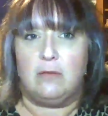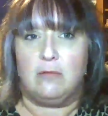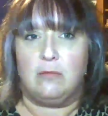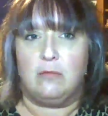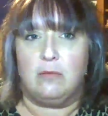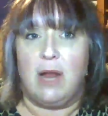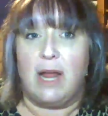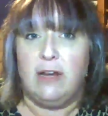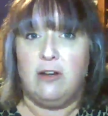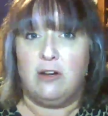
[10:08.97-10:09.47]

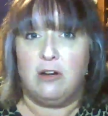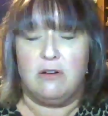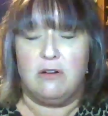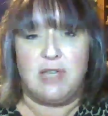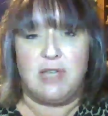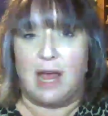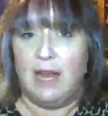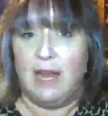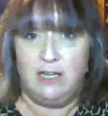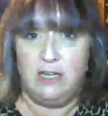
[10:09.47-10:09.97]

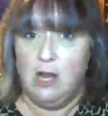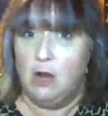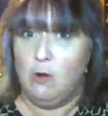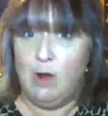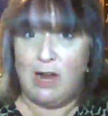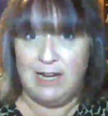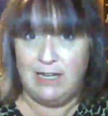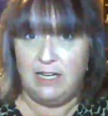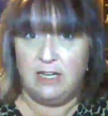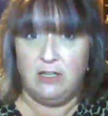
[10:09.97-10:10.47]
writers, I know
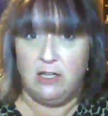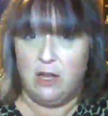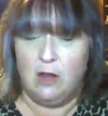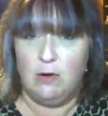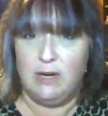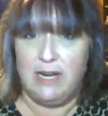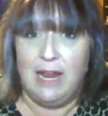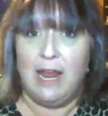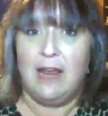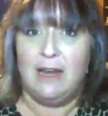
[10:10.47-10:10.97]
I can
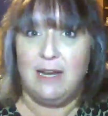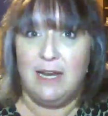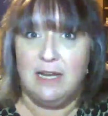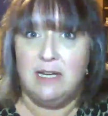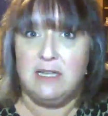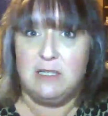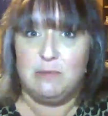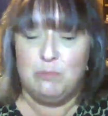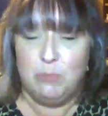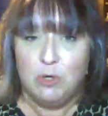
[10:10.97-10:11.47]
go get
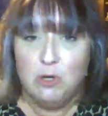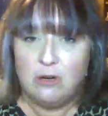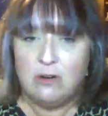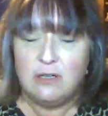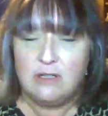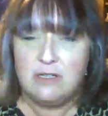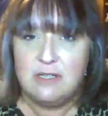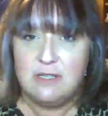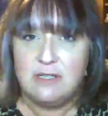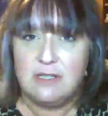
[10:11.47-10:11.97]
his
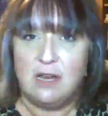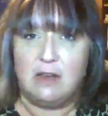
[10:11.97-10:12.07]
books.